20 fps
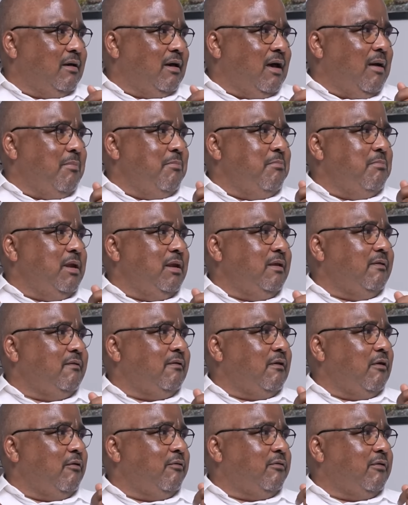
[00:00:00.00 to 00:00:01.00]
am
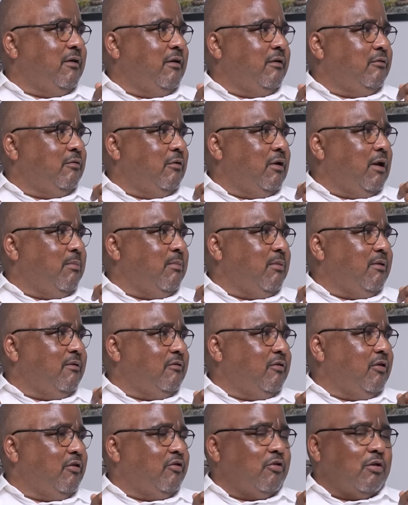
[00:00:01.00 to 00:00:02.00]
Minister of Territorial
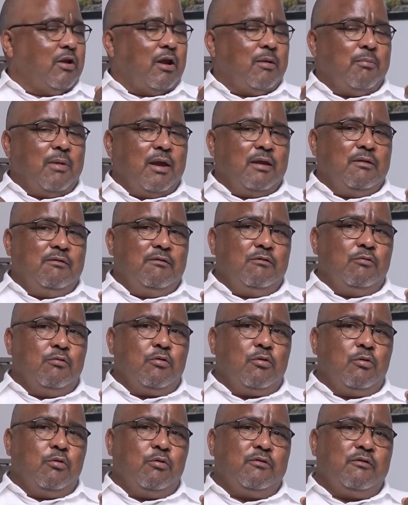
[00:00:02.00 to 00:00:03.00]
Administration and my DO
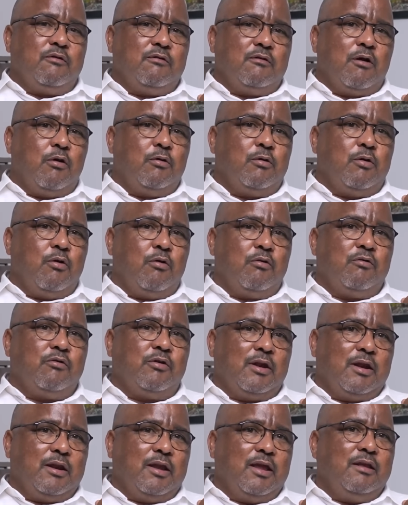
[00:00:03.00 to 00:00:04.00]
closes down
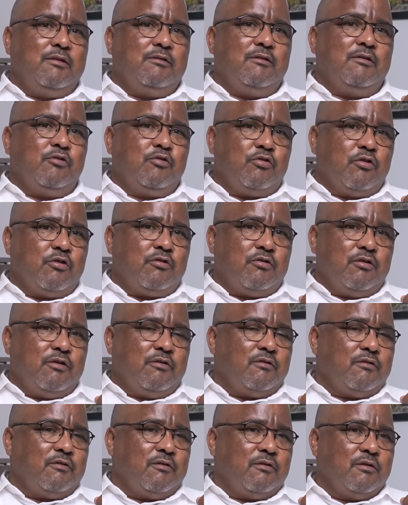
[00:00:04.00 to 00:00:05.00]
180
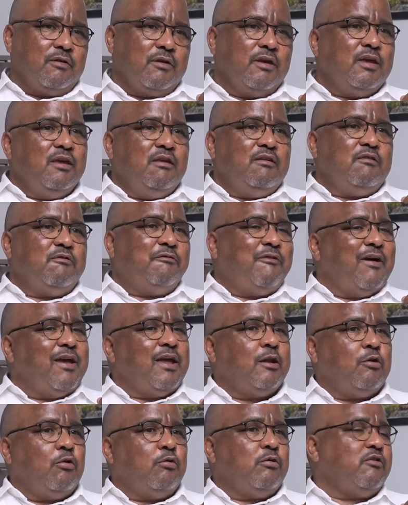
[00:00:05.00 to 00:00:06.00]
churches. He is
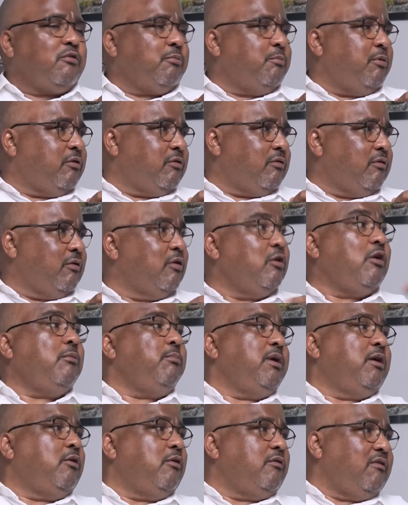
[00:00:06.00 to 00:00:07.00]
fired on the spot. Not
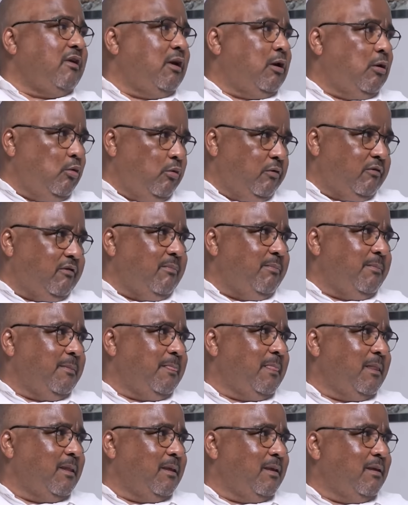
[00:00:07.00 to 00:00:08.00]
because he closed them,
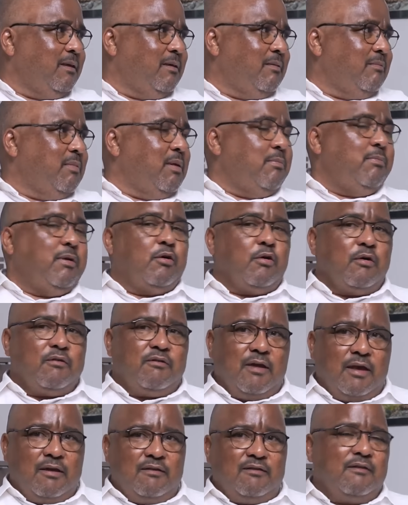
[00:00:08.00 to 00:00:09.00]
but because
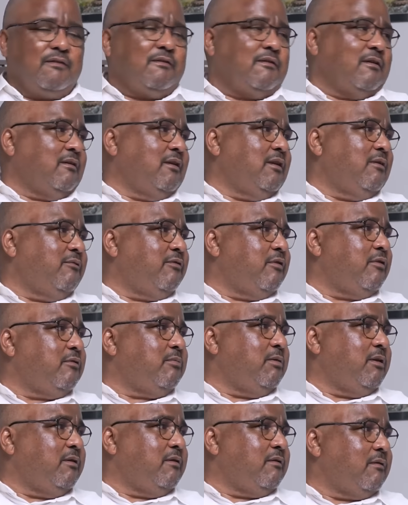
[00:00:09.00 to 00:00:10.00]
they existed in the first
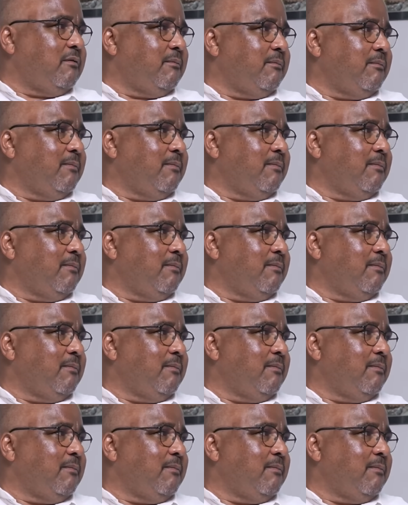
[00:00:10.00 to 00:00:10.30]
place.